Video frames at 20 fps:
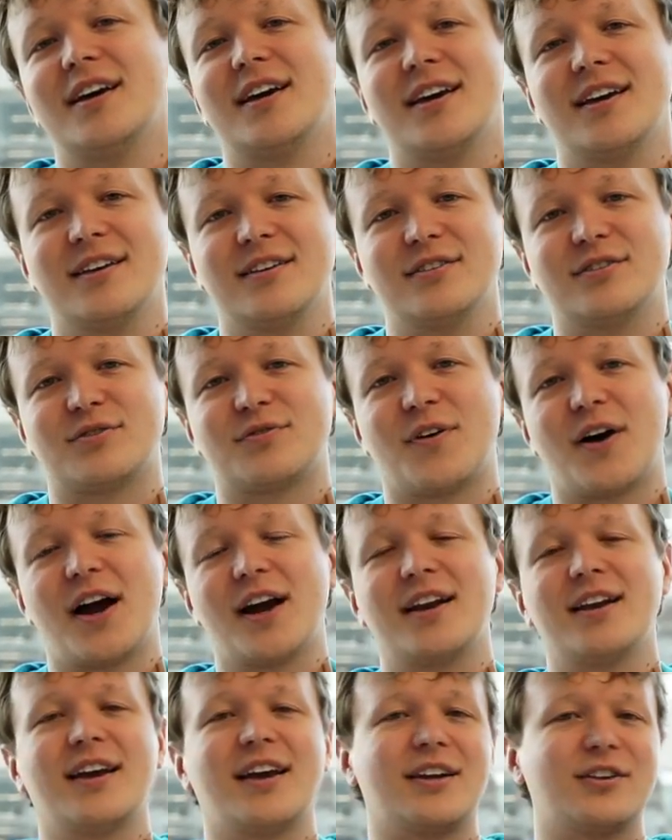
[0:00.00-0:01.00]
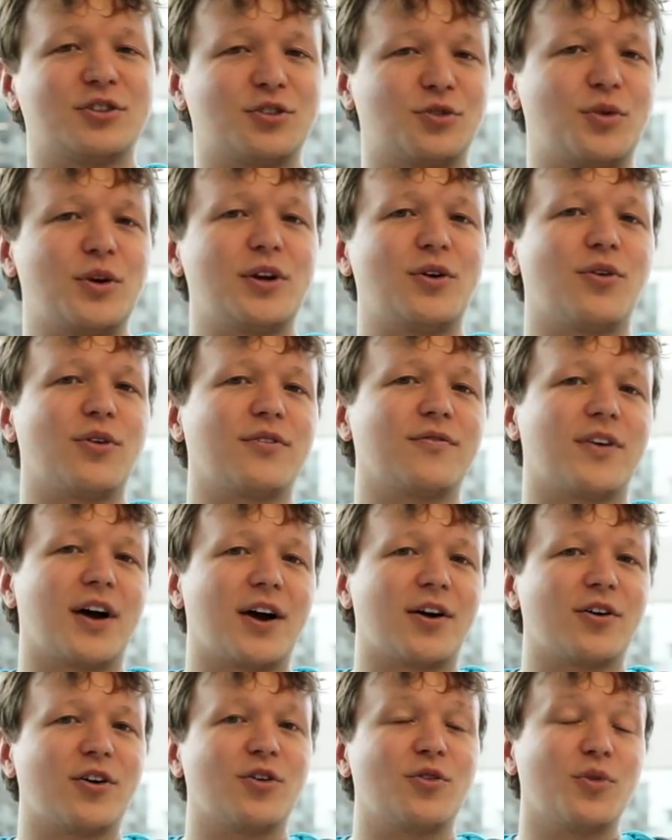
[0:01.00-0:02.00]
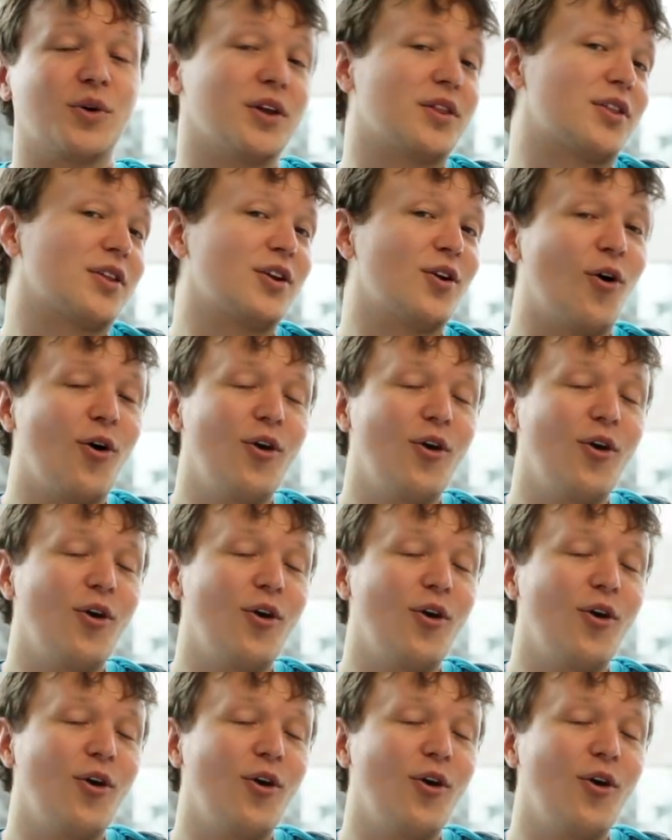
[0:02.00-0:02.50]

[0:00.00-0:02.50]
his finding and his tweet going viral with an